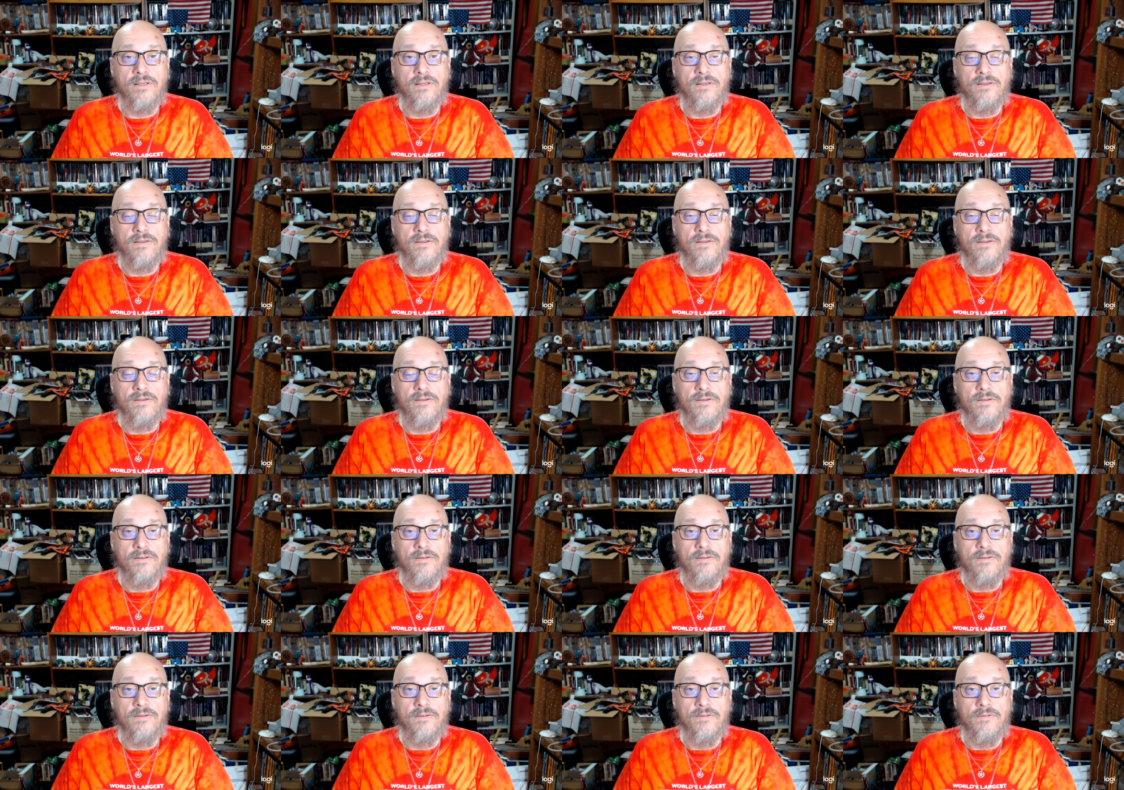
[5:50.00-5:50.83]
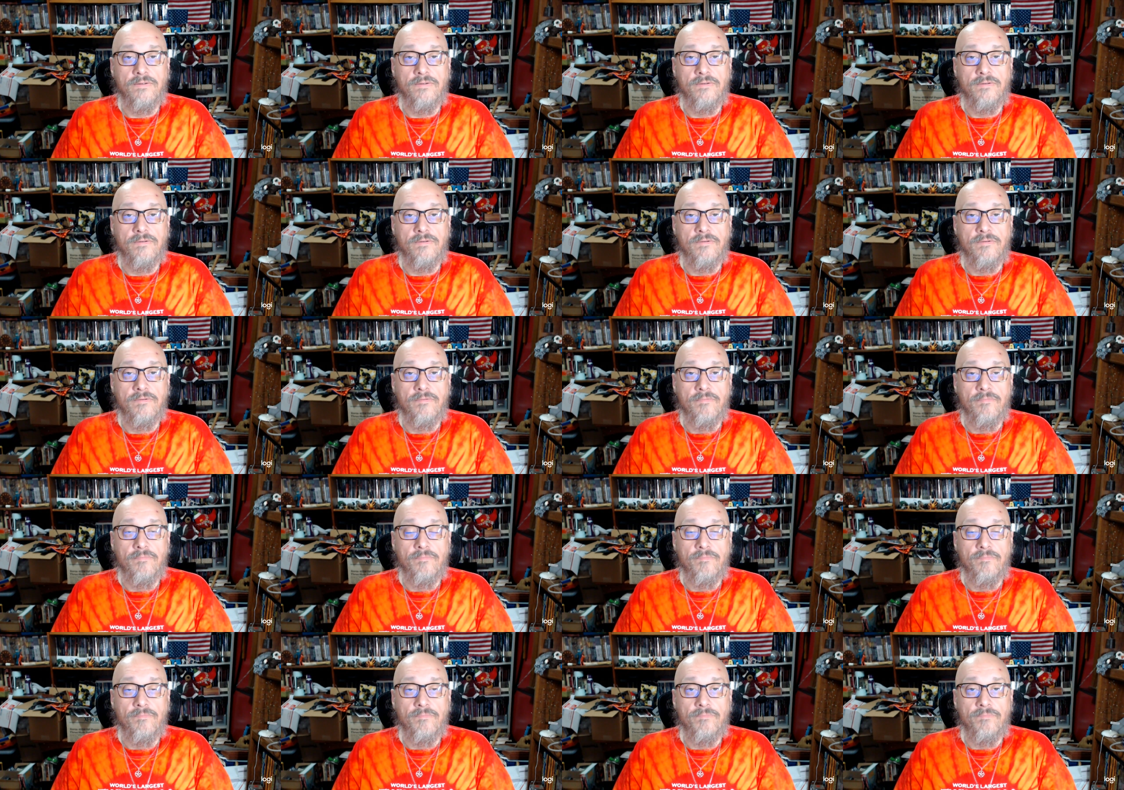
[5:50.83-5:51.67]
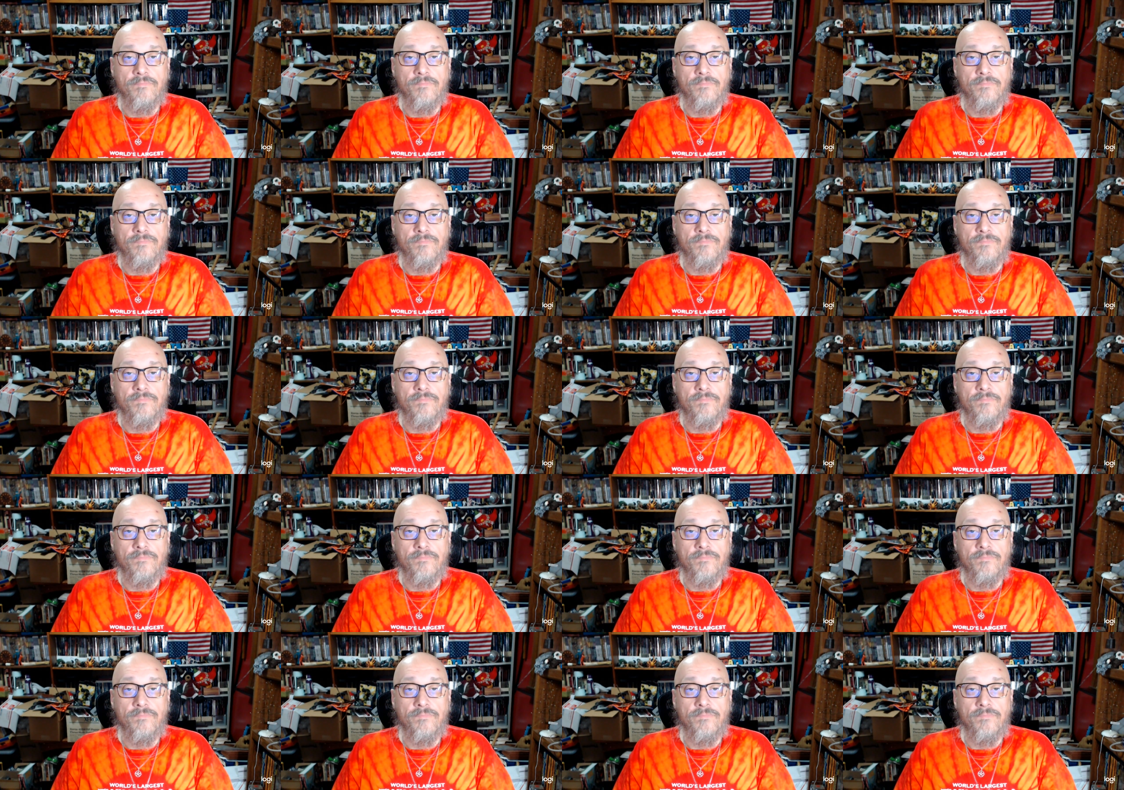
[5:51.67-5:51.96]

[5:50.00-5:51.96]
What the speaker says: (silence)